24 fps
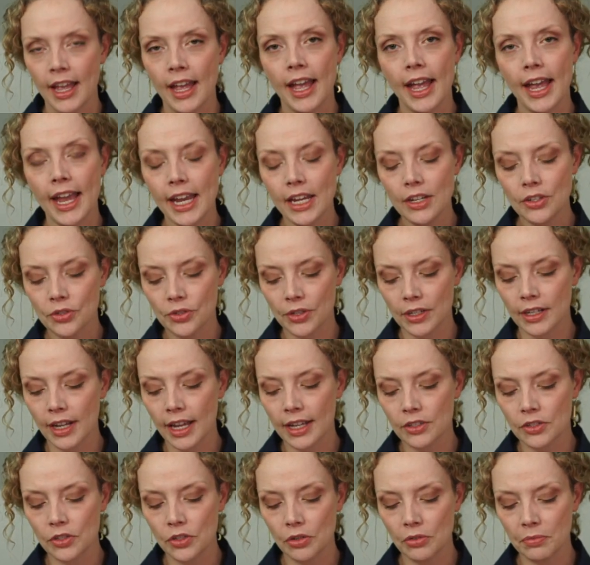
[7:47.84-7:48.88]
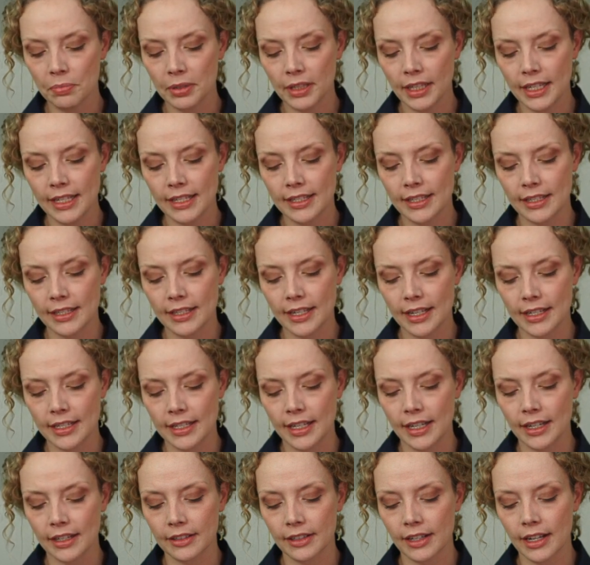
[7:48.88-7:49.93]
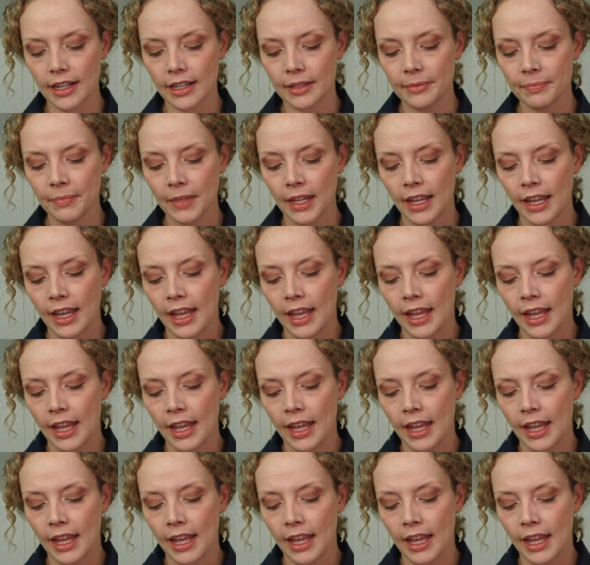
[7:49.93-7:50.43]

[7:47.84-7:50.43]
Hatred has no place in satyagraha